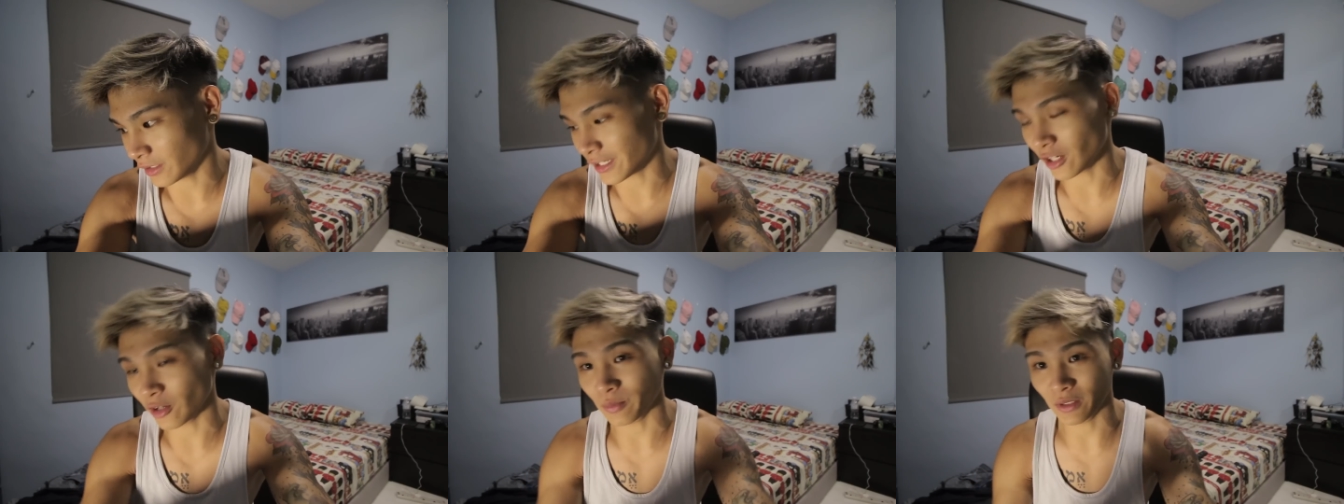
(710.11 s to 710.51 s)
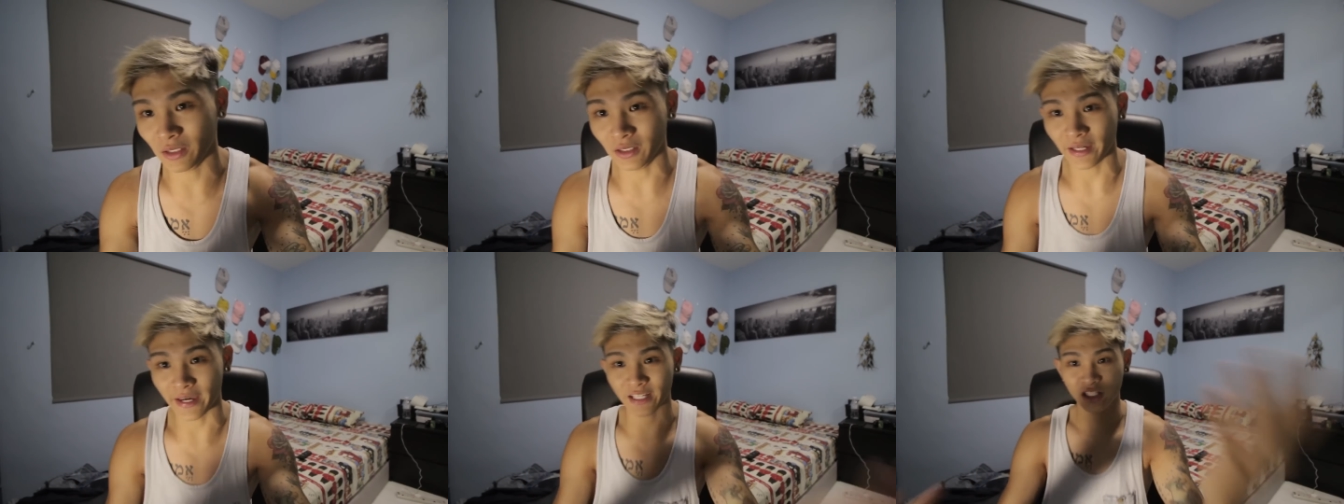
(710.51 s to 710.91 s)
cannot
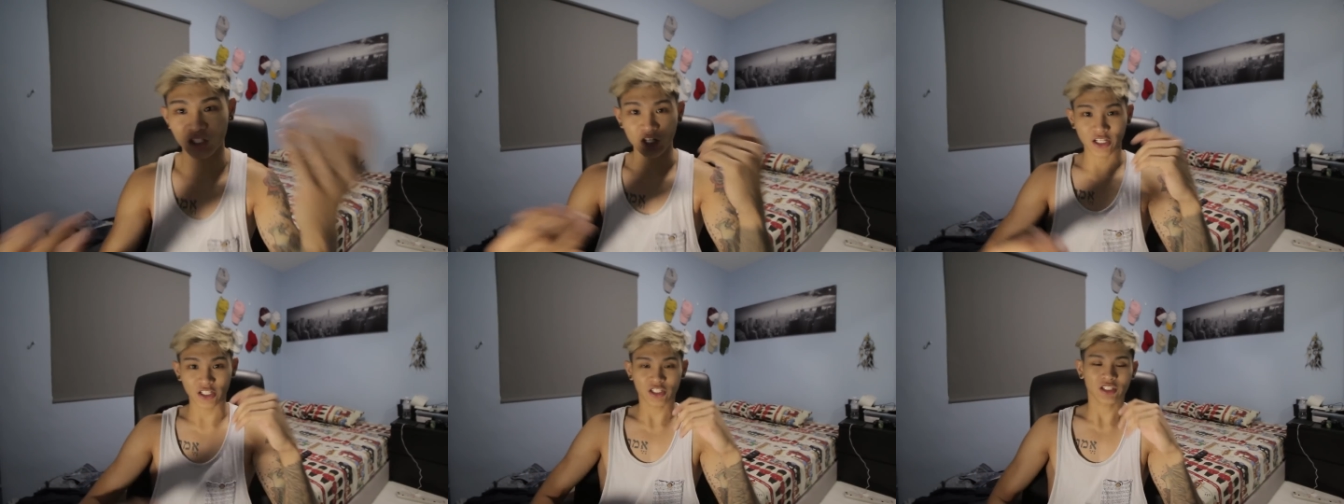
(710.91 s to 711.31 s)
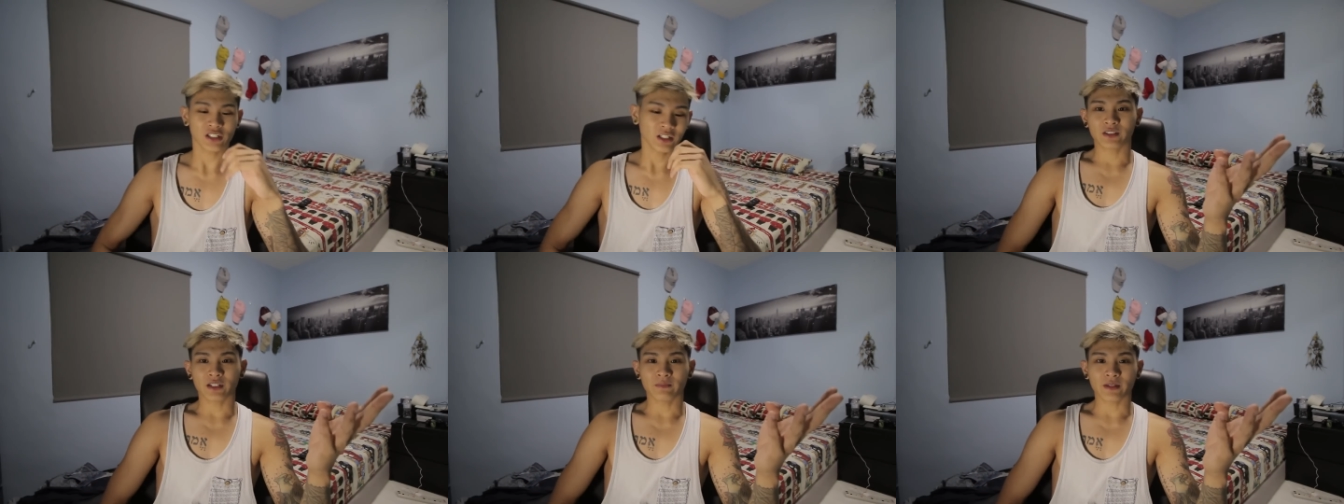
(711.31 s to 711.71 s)
be exchanged
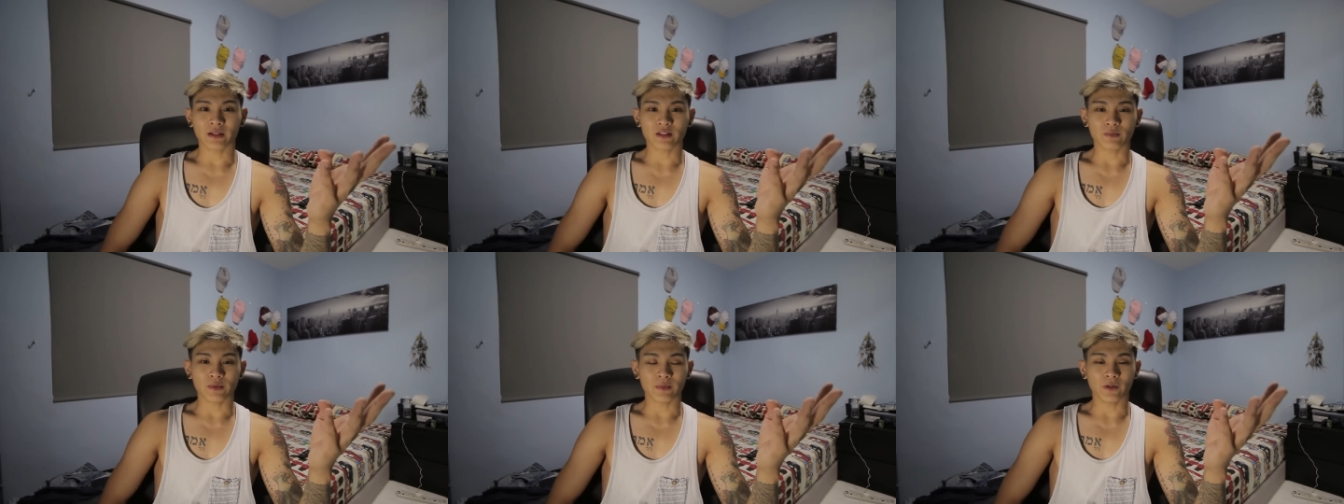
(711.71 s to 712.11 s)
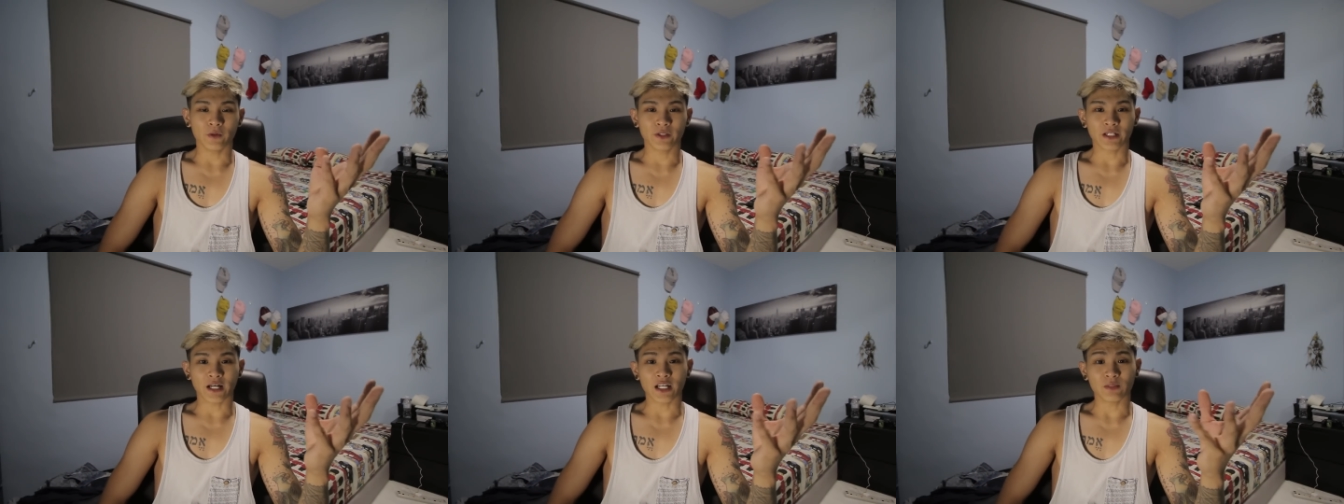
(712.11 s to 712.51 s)
sometimes people
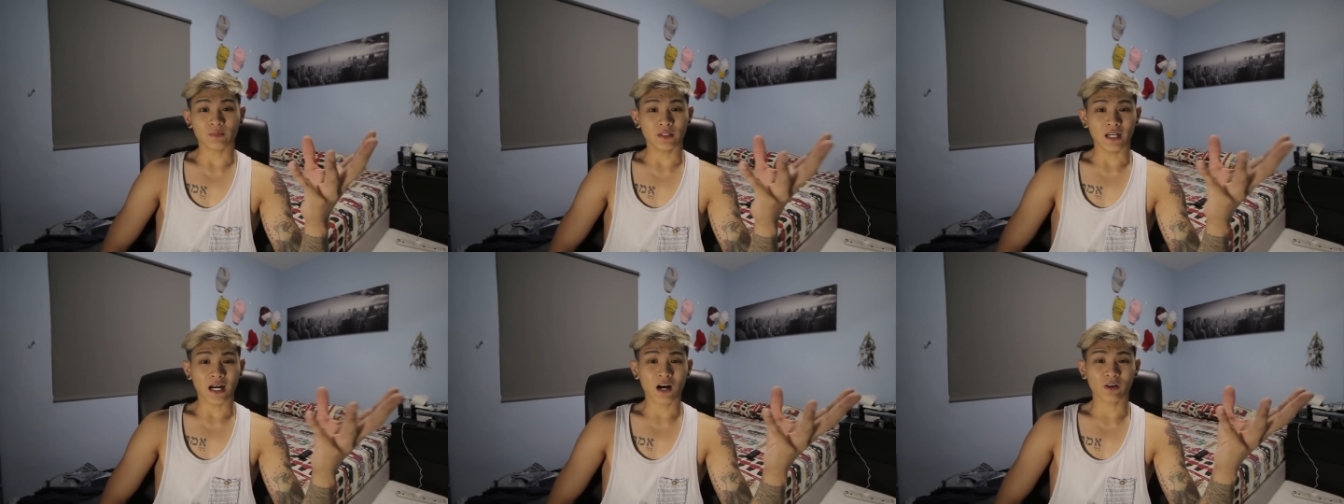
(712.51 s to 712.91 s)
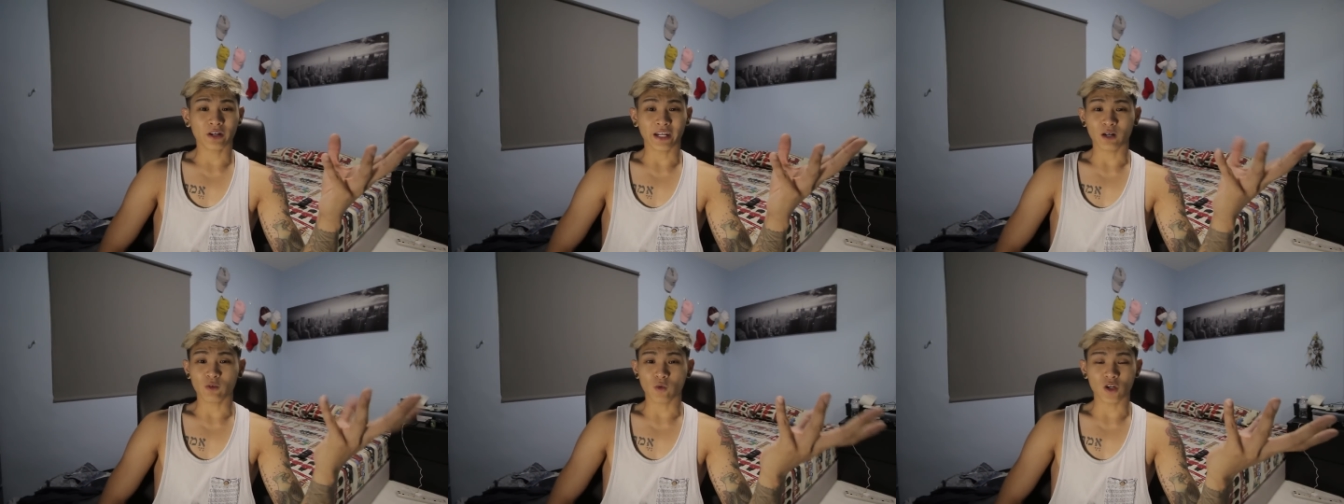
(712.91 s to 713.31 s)
always ask me how
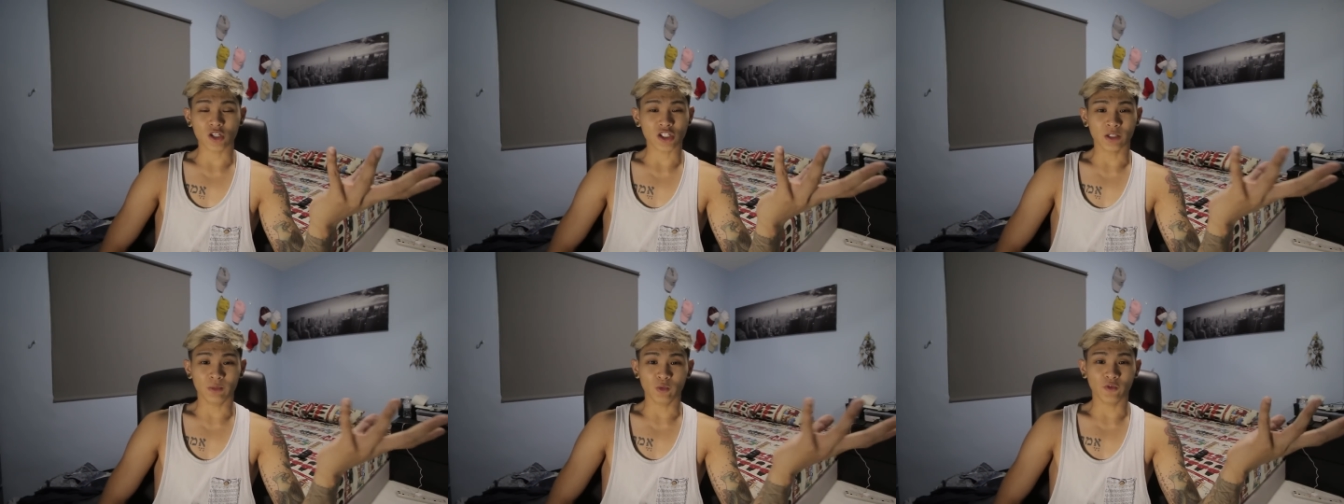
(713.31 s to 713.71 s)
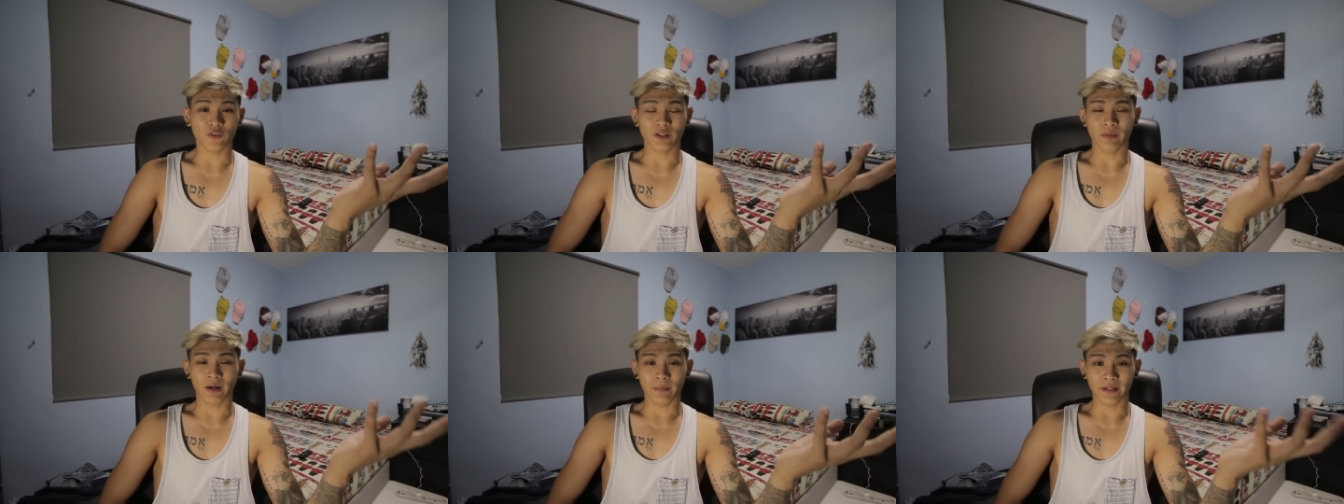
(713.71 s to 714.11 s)
can i watch a
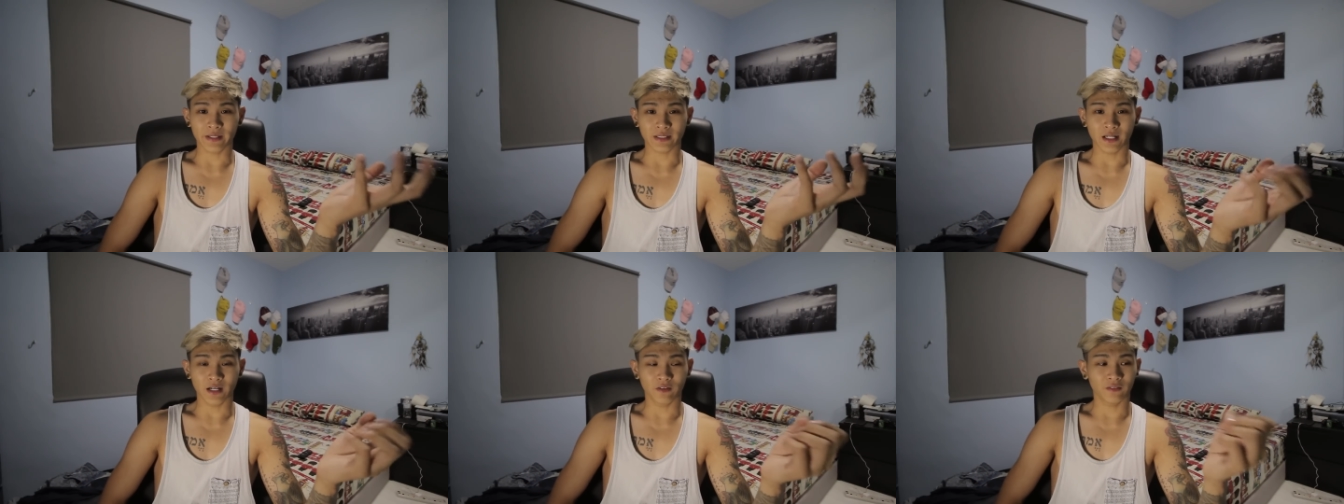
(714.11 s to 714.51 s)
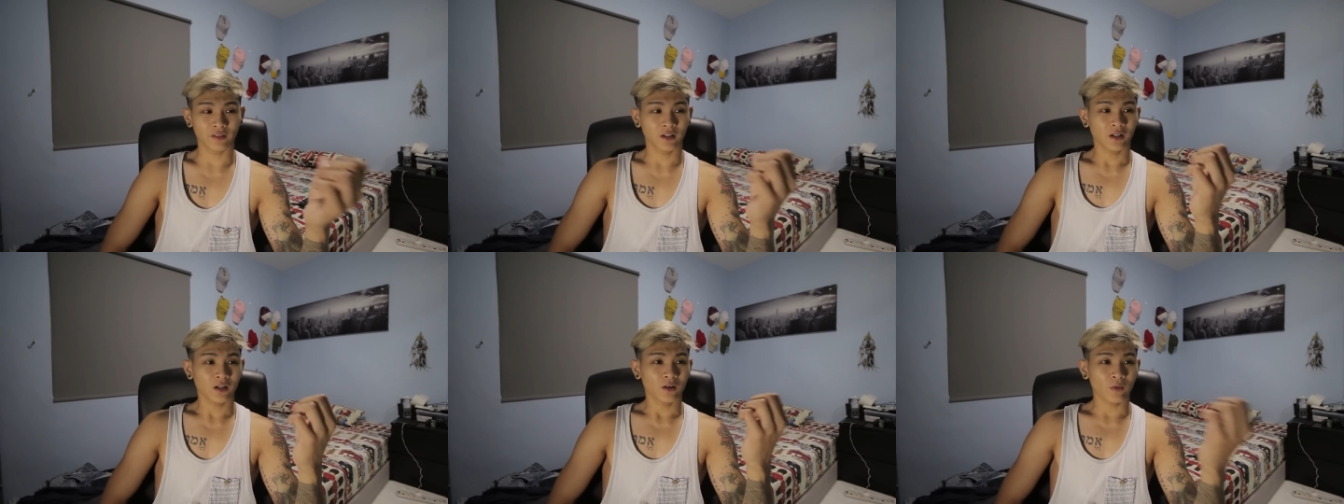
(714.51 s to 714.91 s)
movie by myself
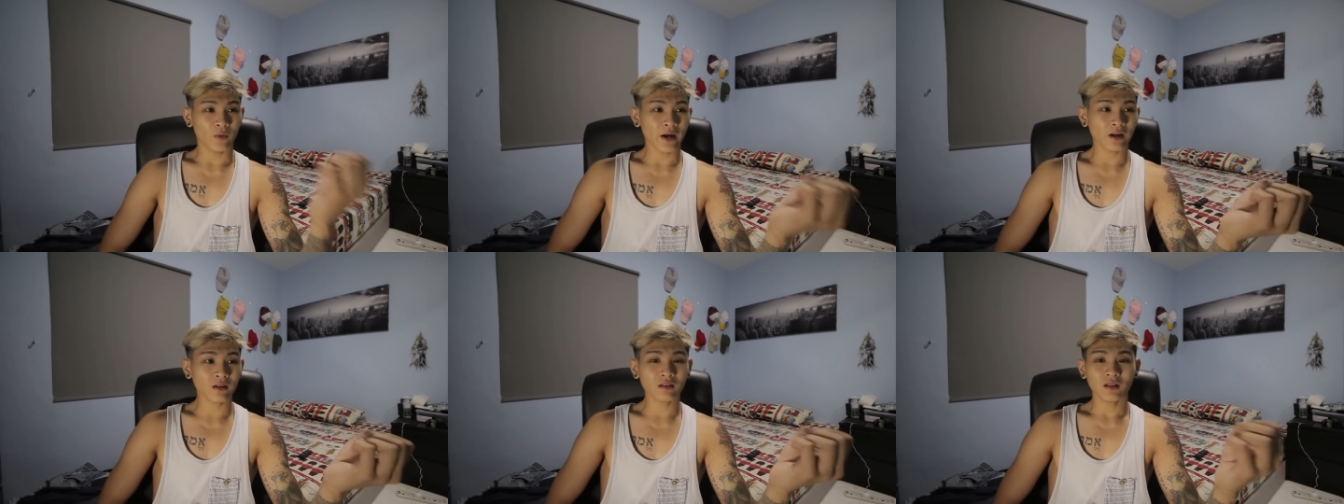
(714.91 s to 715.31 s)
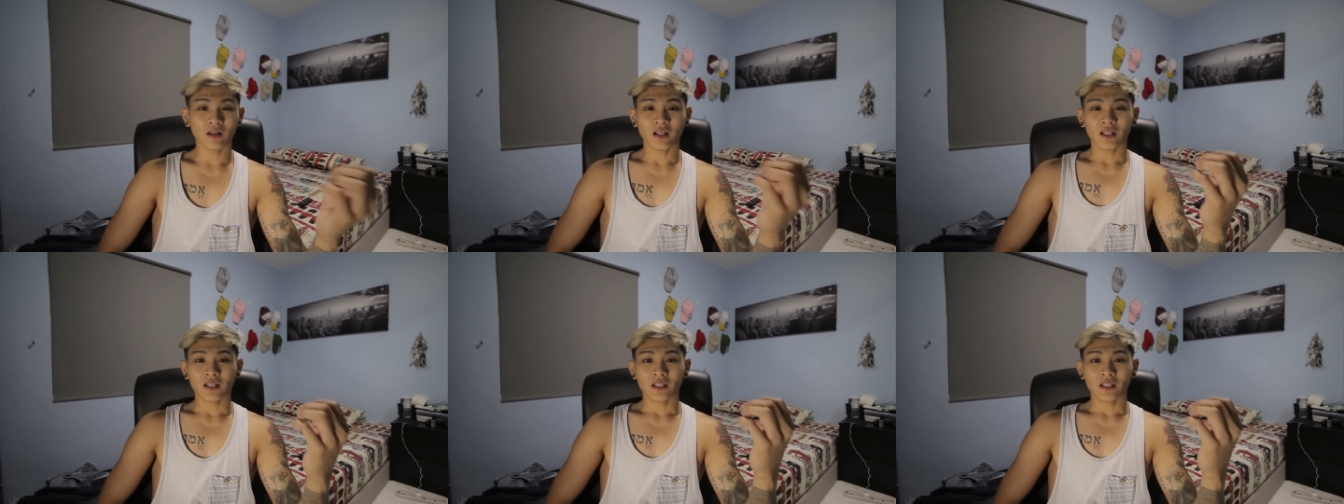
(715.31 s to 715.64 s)
well